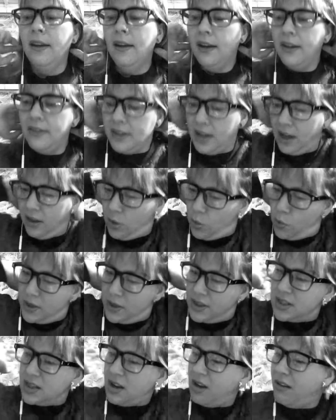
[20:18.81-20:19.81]
And the other
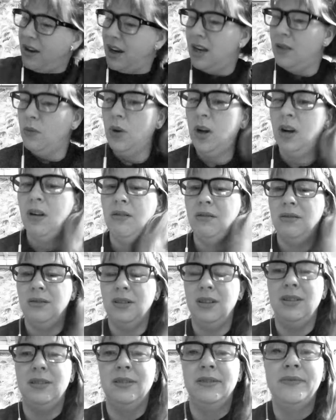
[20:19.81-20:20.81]
one's going, well,
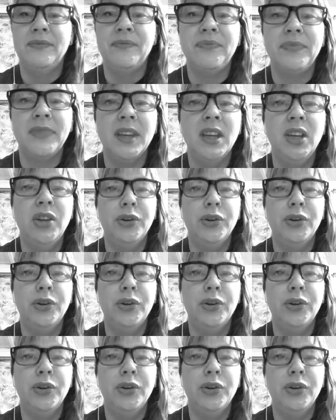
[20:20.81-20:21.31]
you